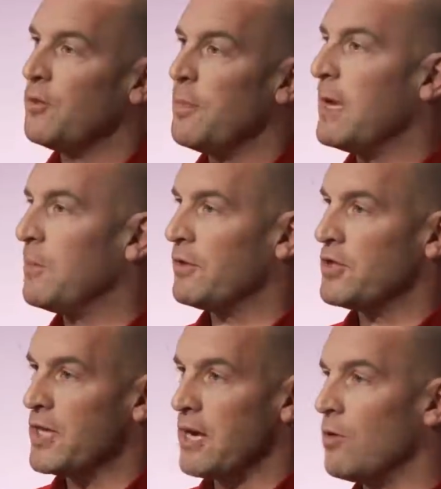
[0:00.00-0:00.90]
to be able to
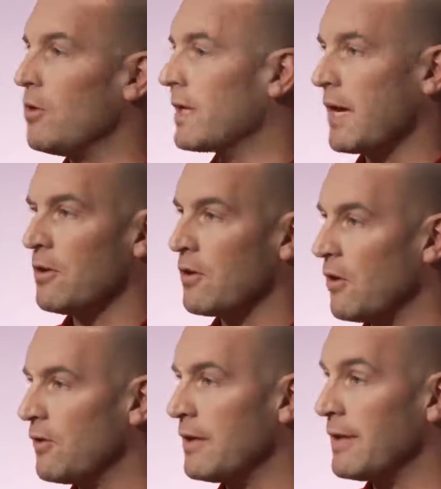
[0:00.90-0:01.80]
share all the kind of
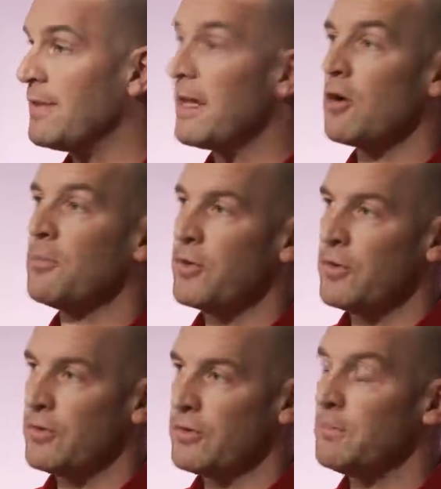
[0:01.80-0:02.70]
content that they are
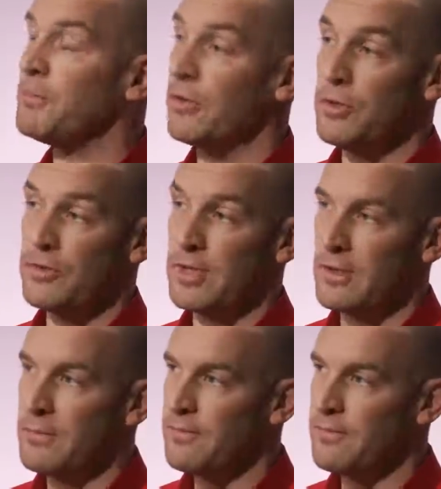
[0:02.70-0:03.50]
producing.